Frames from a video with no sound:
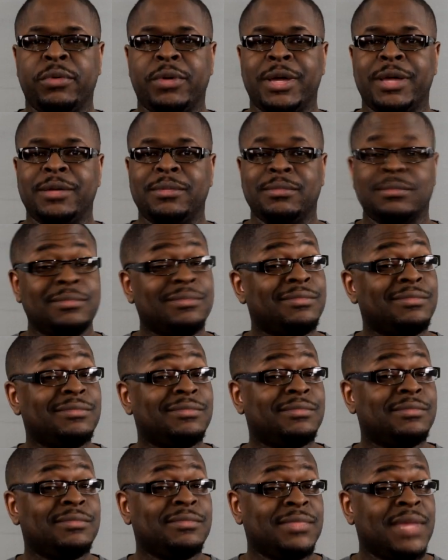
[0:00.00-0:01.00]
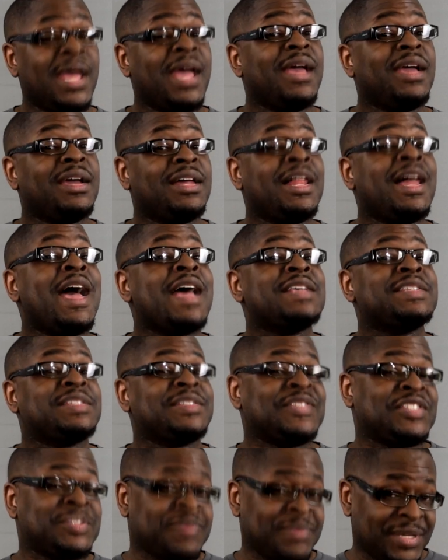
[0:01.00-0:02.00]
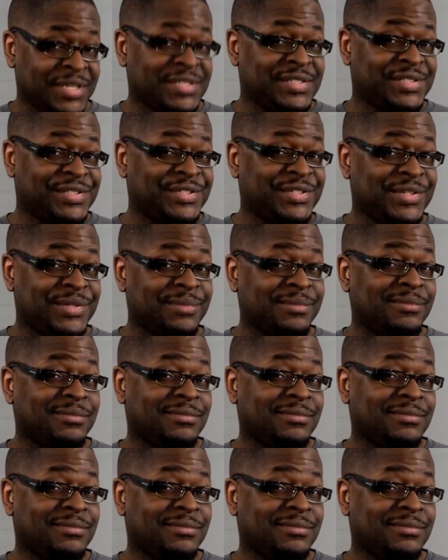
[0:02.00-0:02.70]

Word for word: one. Class dismissed.